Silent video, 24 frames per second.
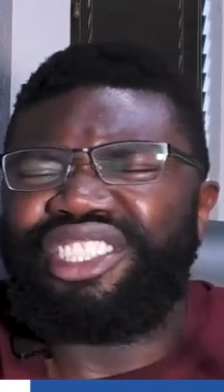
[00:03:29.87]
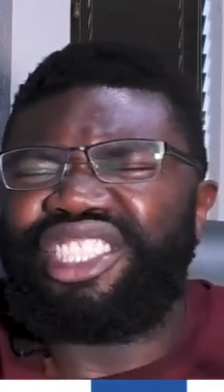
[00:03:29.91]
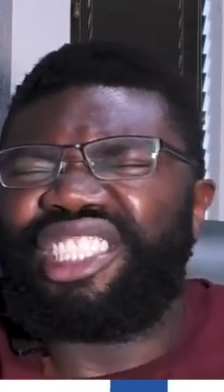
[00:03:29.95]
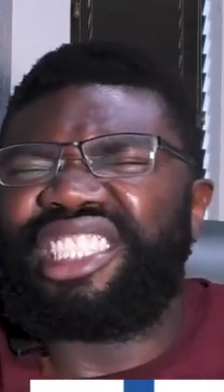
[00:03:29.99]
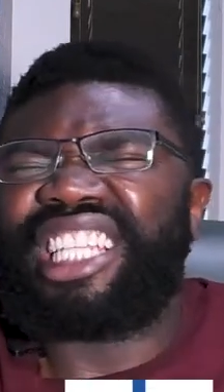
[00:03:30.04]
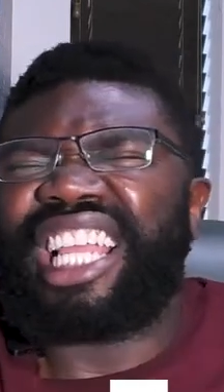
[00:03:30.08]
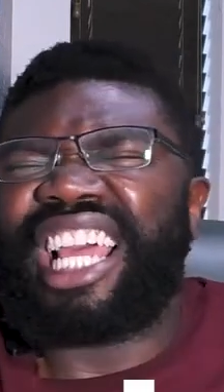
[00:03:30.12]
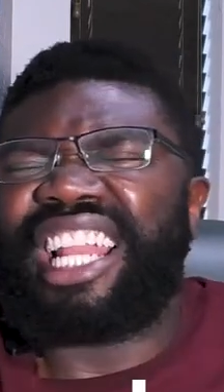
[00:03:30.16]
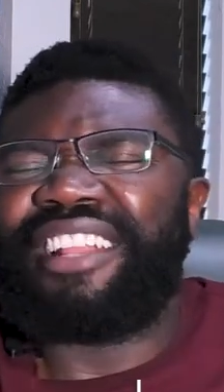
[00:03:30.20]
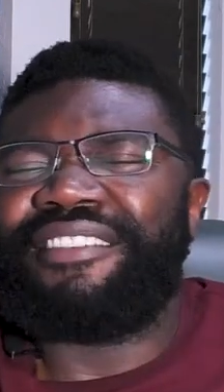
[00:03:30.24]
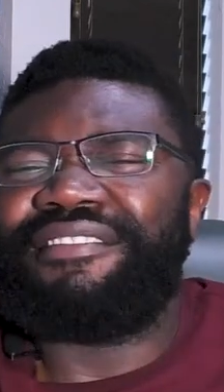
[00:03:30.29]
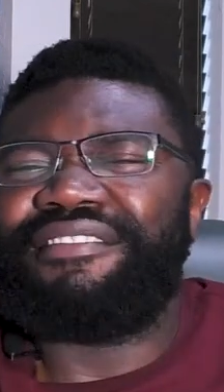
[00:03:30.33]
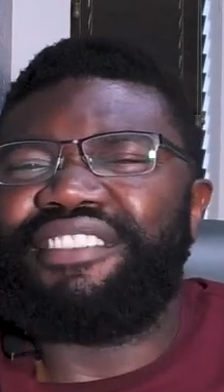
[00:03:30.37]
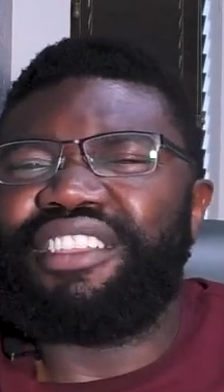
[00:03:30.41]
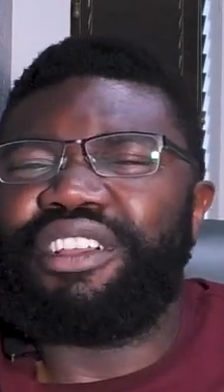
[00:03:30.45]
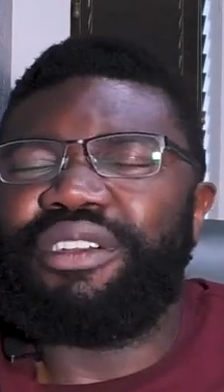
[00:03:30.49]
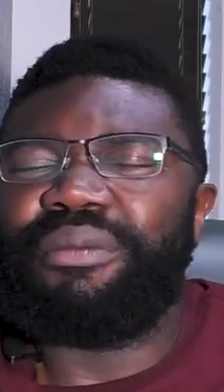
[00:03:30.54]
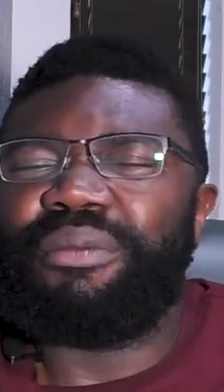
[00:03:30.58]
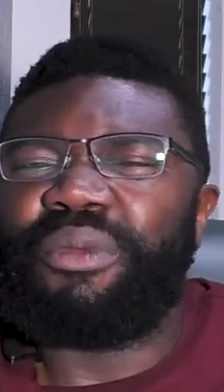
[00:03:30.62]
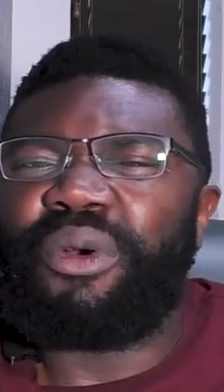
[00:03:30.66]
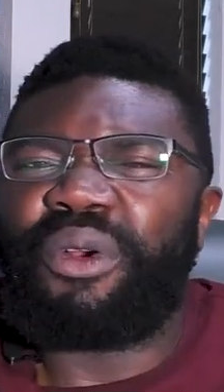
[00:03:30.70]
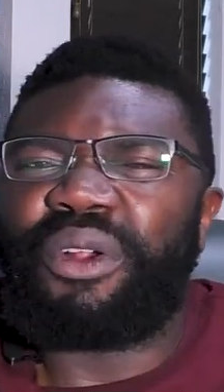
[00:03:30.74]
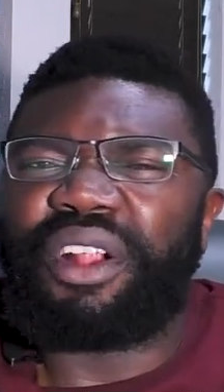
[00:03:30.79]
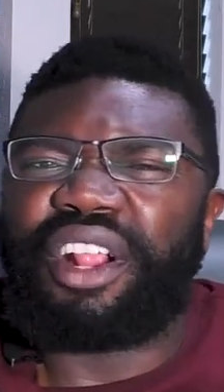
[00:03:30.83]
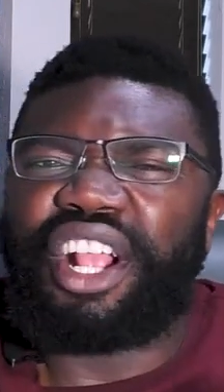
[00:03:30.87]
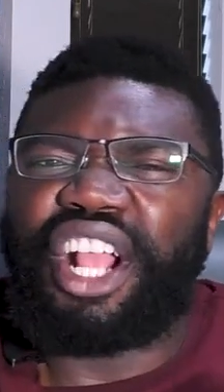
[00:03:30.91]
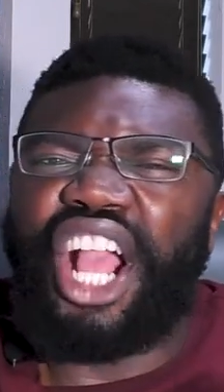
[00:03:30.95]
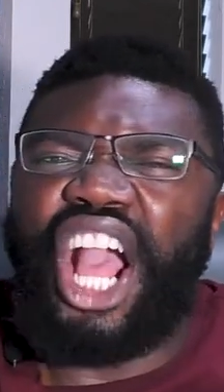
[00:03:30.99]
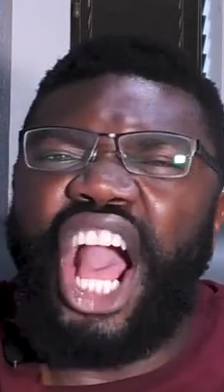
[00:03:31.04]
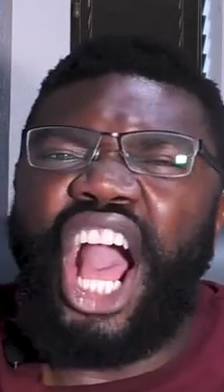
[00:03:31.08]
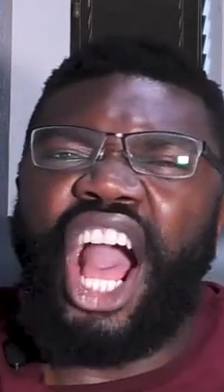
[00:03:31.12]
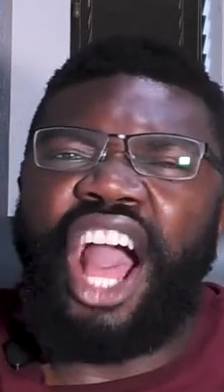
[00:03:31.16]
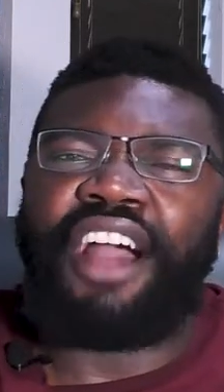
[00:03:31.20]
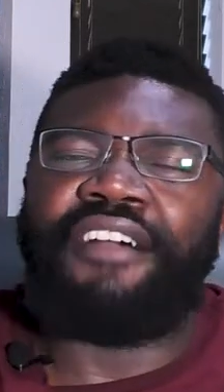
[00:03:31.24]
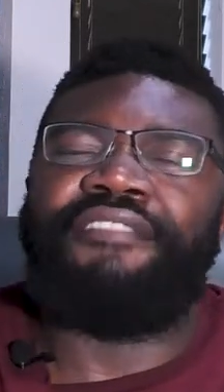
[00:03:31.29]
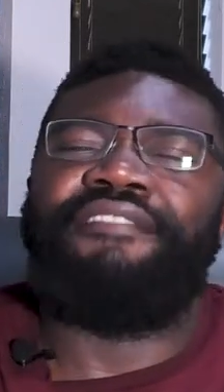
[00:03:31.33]
just kind of feel more
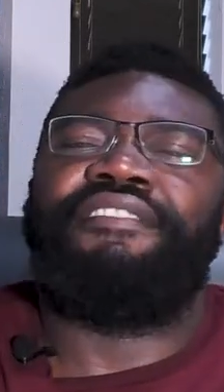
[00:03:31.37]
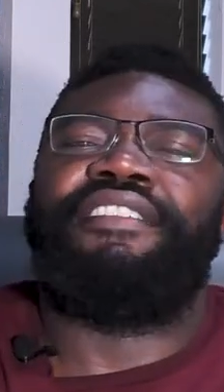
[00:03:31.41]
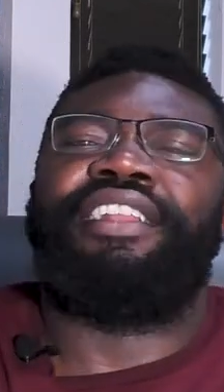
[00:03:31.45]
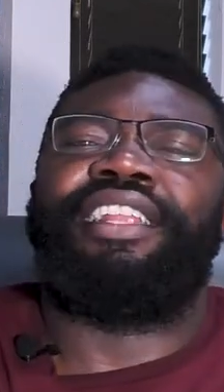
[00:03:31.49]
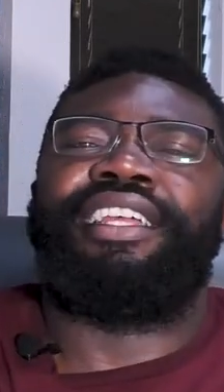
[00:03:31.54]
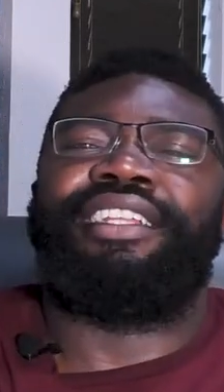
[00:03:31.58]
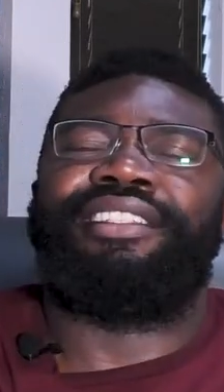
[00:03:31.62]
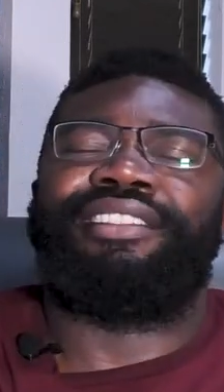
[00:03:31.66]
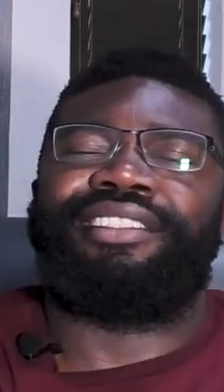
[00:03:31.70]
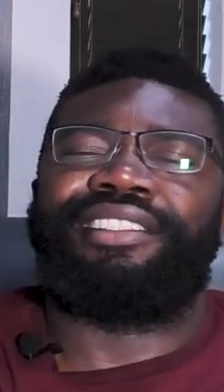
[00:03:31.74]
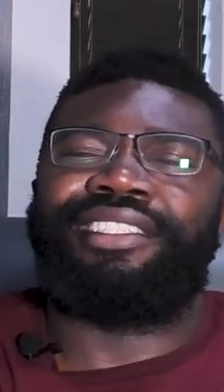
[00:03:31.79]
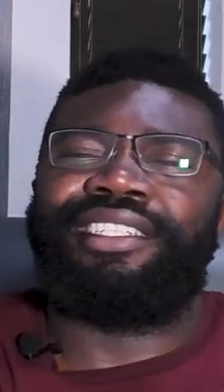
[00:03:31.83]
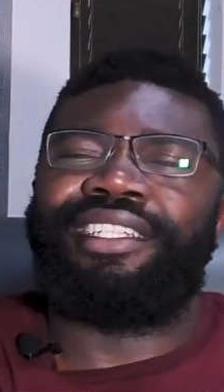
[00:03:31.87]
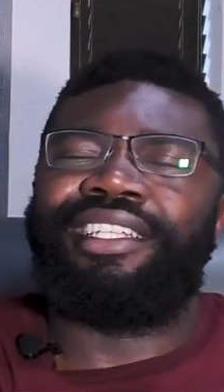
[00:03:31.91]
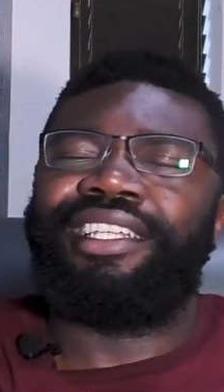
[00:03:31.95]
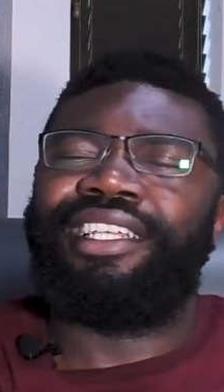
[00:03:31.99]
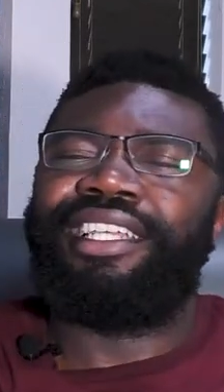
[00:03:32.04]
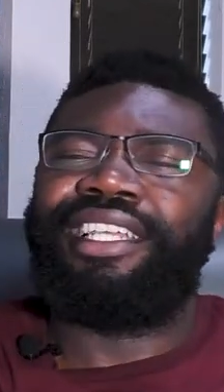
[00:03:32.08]
confident